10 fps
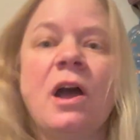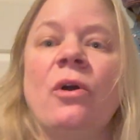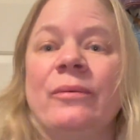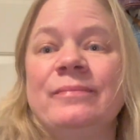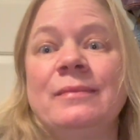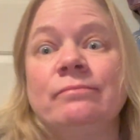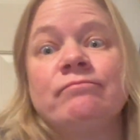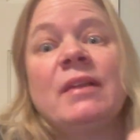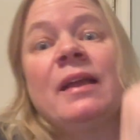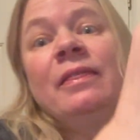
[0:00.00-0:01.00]
Oh,
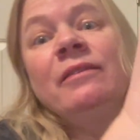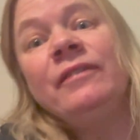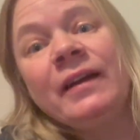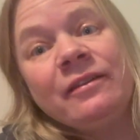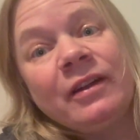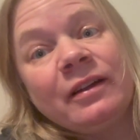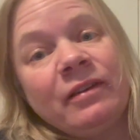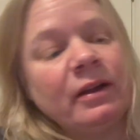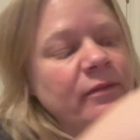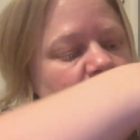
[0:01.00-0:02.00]
the very, very,
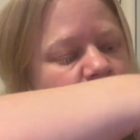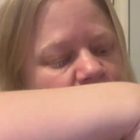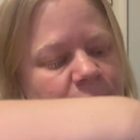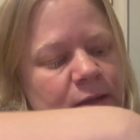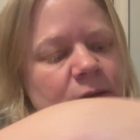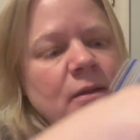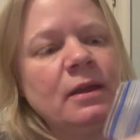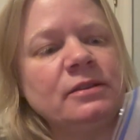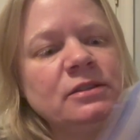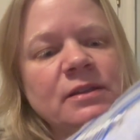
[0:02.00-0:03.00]
very front pocket,
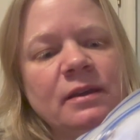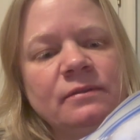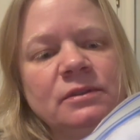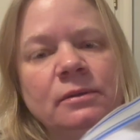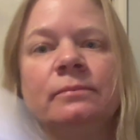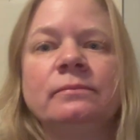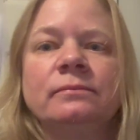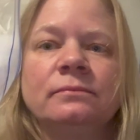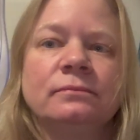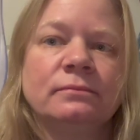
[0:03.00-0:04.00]
I just have some
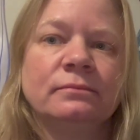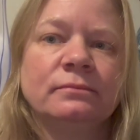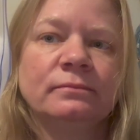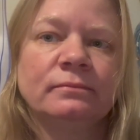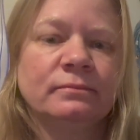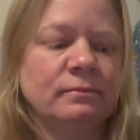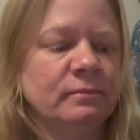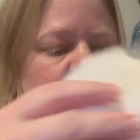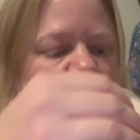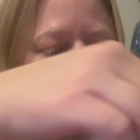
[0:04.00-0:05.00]

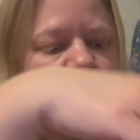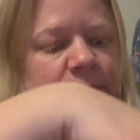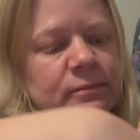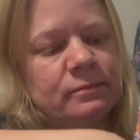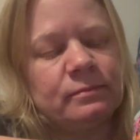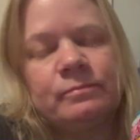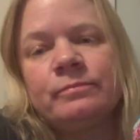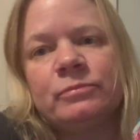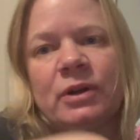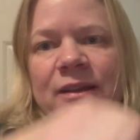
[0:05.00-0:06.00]
makeup
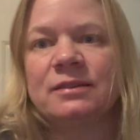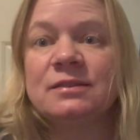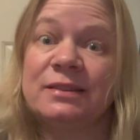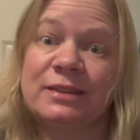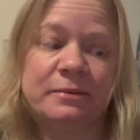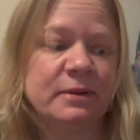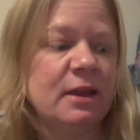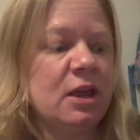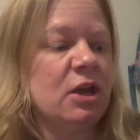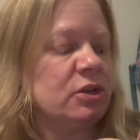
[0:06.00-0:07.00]
products. That's it.
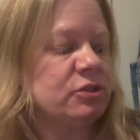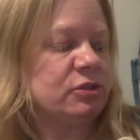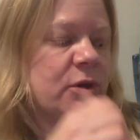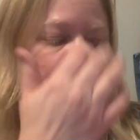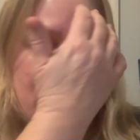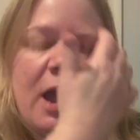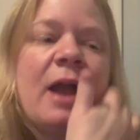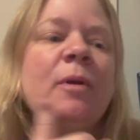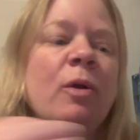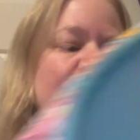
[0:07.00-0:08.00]
So
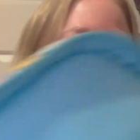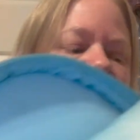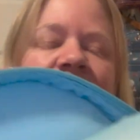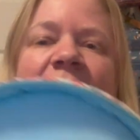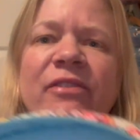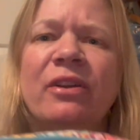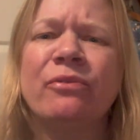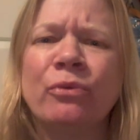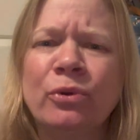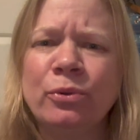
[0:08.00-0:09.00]
I'm hoping that I have
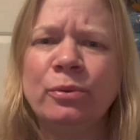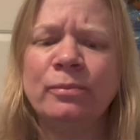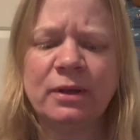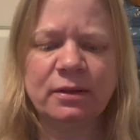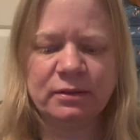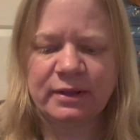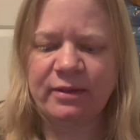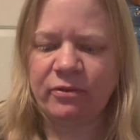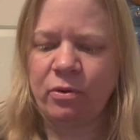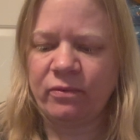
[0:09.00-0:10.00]
enough room
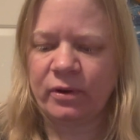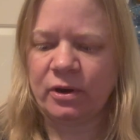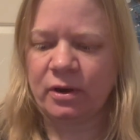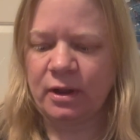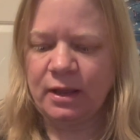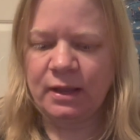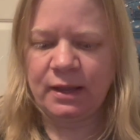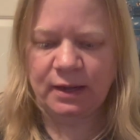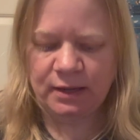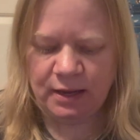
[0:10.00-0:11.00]
left over
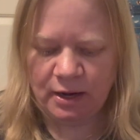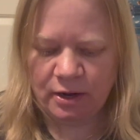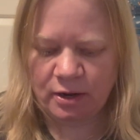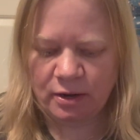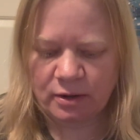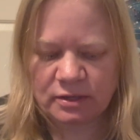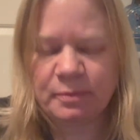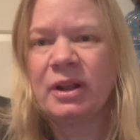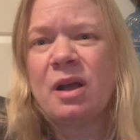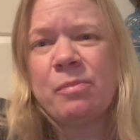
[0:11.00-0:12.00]
in here to
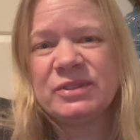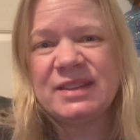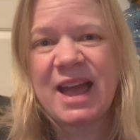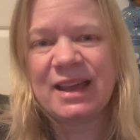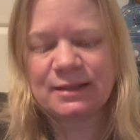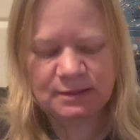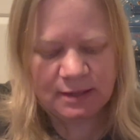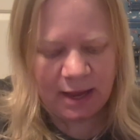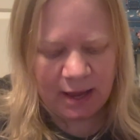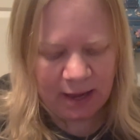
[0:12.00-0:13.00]
put a couple snacks
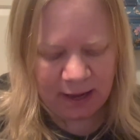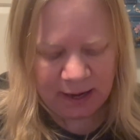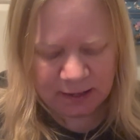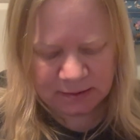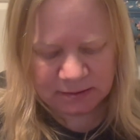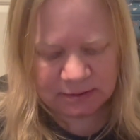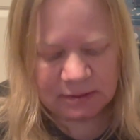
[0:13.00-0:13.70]
and